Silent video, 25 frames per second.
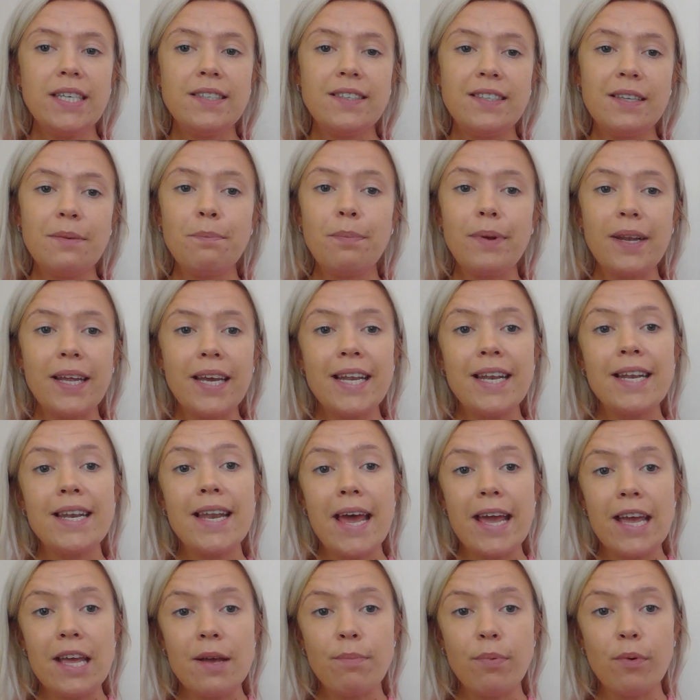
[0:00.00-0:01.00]
Simply
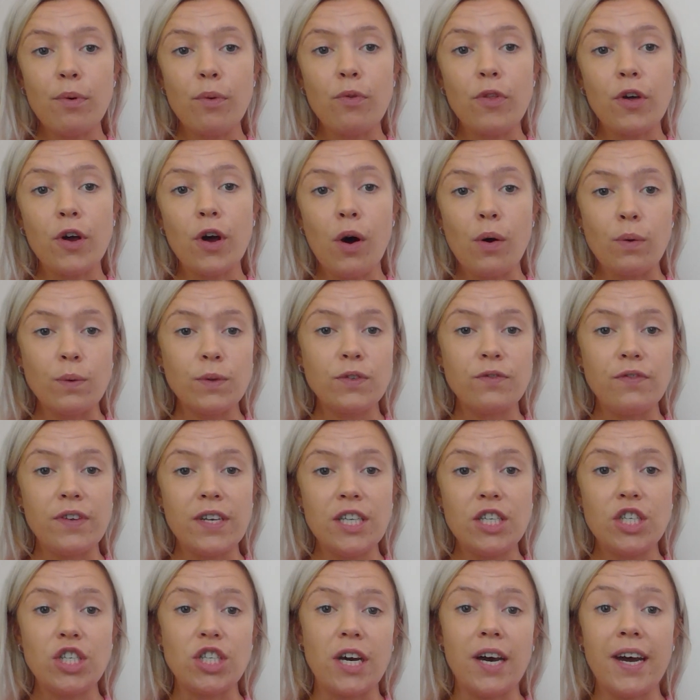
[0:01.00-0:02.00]
enable the goals
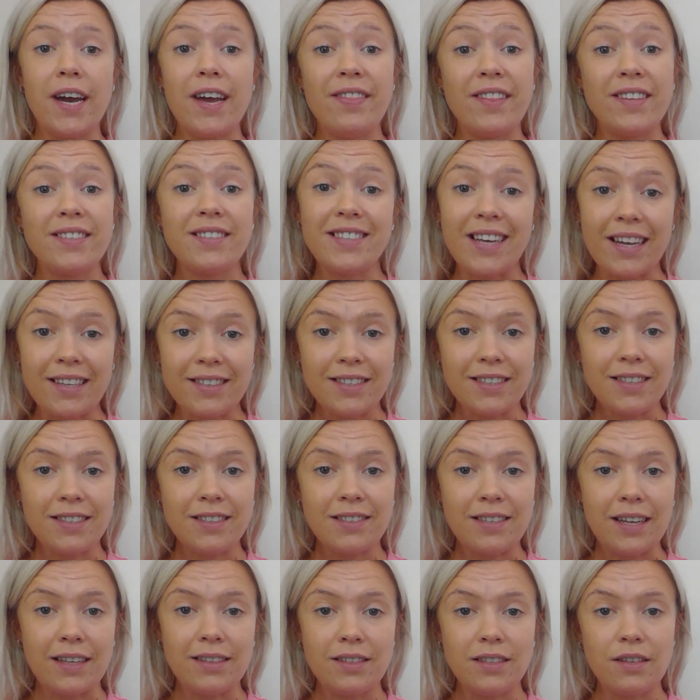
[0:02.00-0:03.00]
feature in the
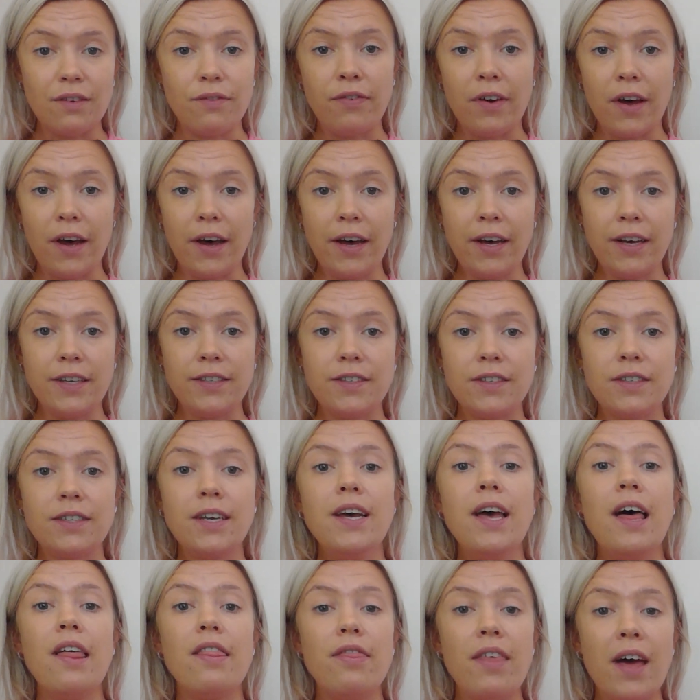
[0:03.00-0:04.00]
settings center first,